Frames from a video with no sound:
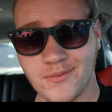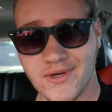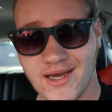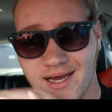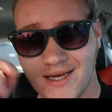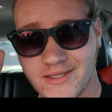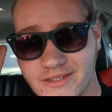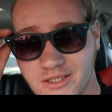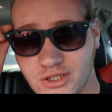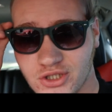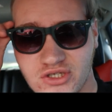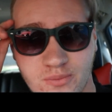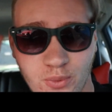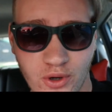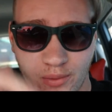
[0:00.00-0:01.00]
up, guys? This
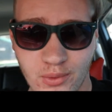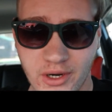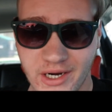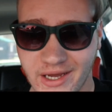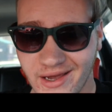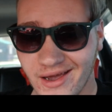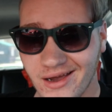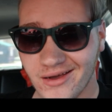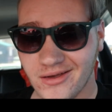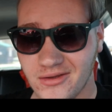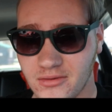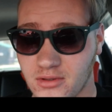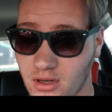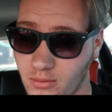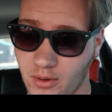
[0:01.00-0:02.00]
is your boy
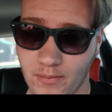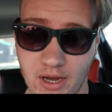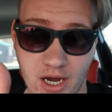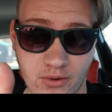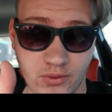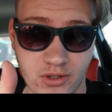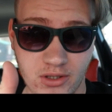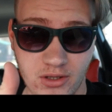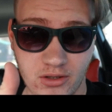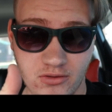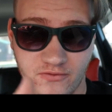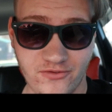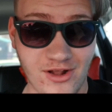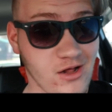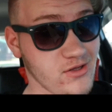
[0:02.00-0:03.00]
Brainiac coming back with
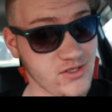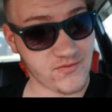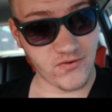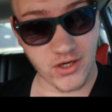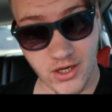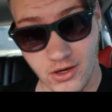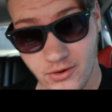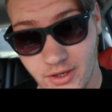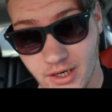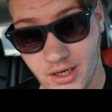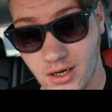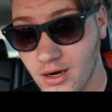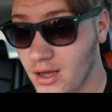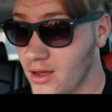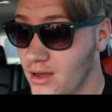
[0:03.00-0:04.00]
another flawless video
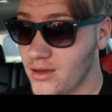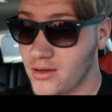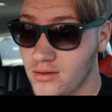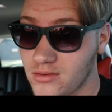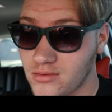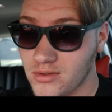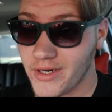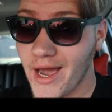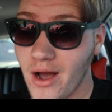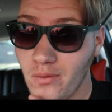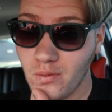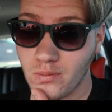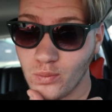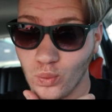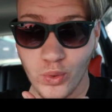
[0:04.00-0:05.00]
here. Now,
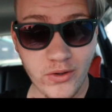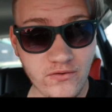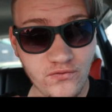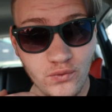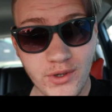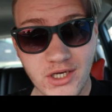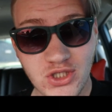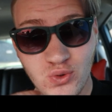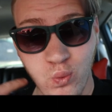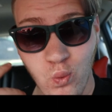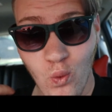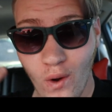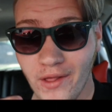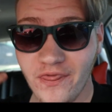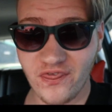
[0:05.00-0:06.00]
we've reached
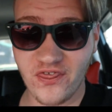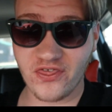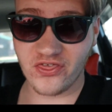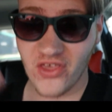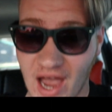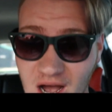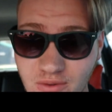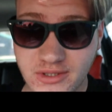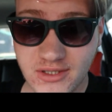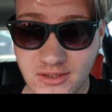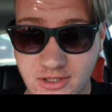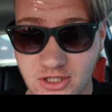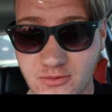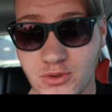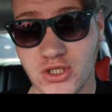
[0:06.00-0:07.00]

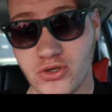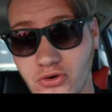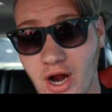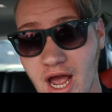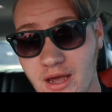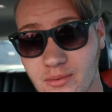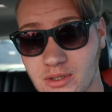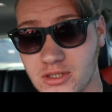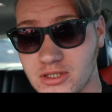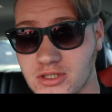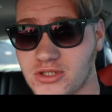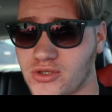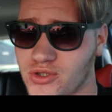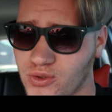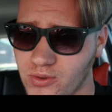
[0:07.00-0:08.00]
1,000 subscribers,
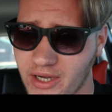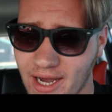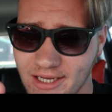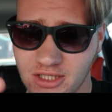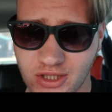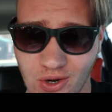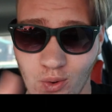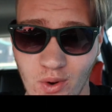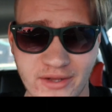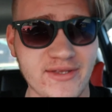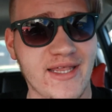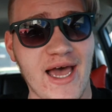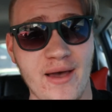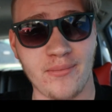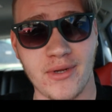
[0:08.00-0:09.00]
so you guys know
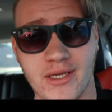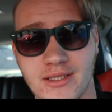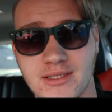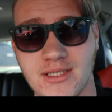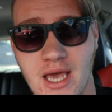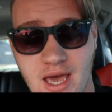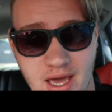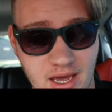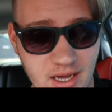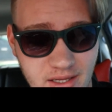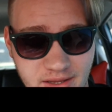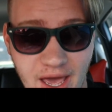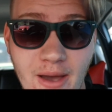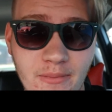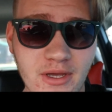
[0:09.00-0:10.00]
what that means.
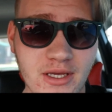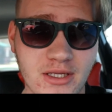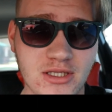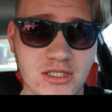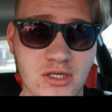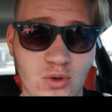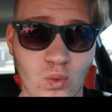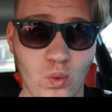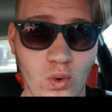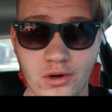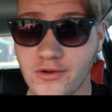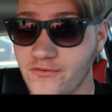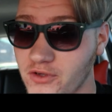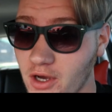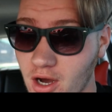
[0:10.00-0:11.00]
That means
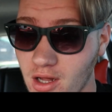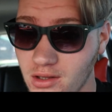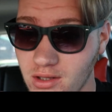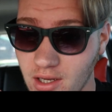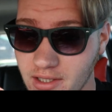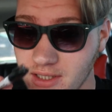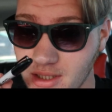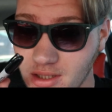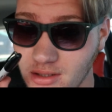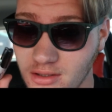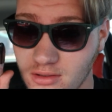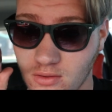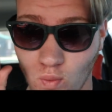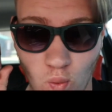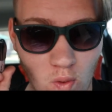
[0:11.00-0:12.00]
one of y'all lucky
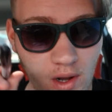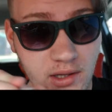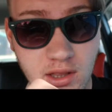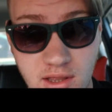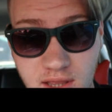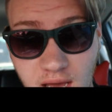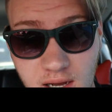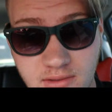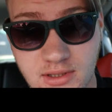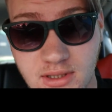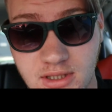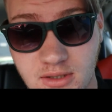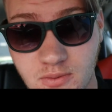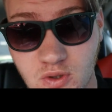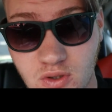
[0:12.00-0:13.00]

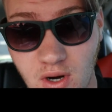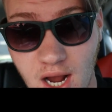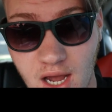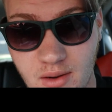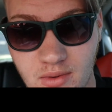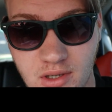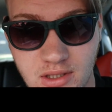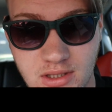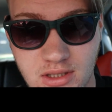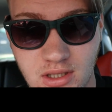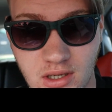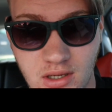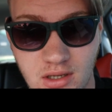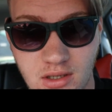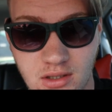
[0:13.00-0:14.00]
1,000 subscribers,
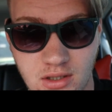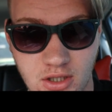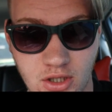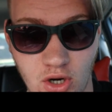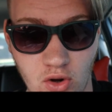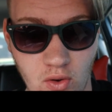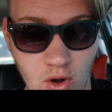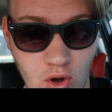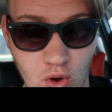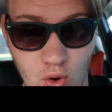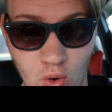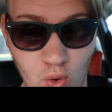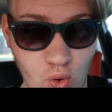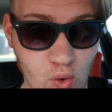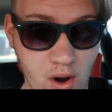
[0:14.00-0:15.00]
you know,
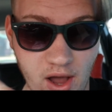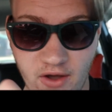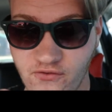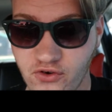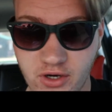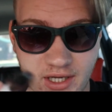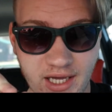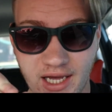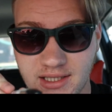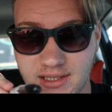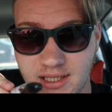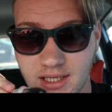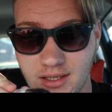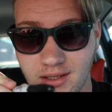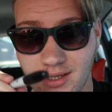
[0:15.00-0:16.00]
whoever
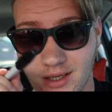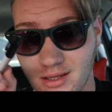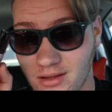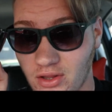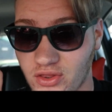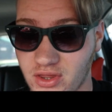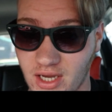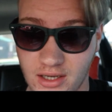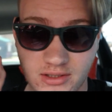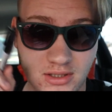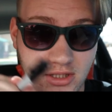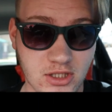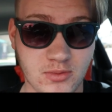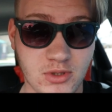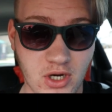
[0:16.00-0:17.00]
gets it in the
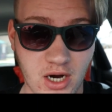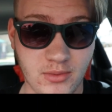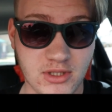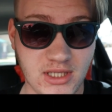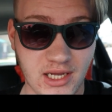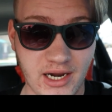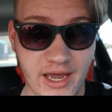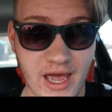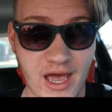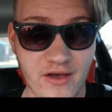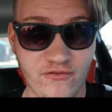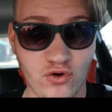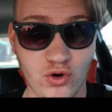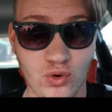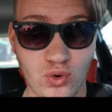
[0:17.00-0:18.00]
1,000 subscribers that I
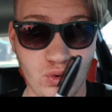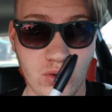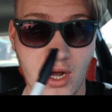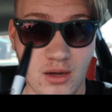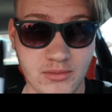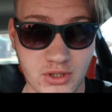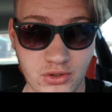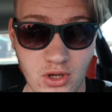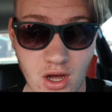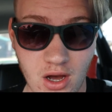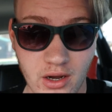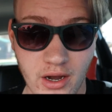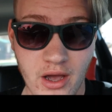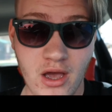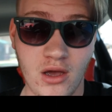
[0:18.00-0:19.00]
have, or who comes
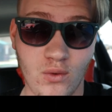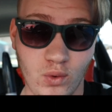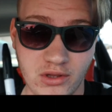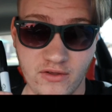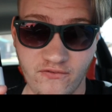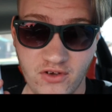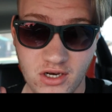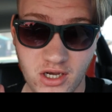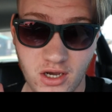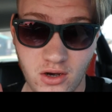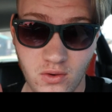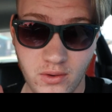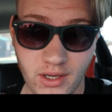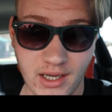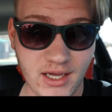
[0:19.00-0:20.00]
along when the
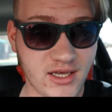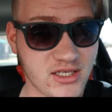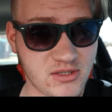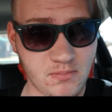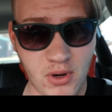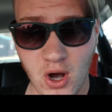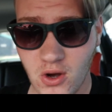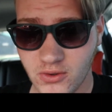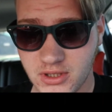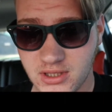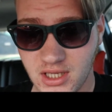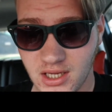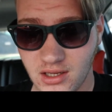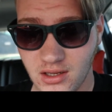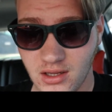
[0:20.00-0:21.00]
video is
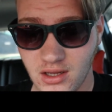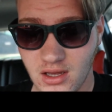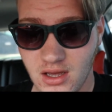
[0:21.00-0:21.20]
posted,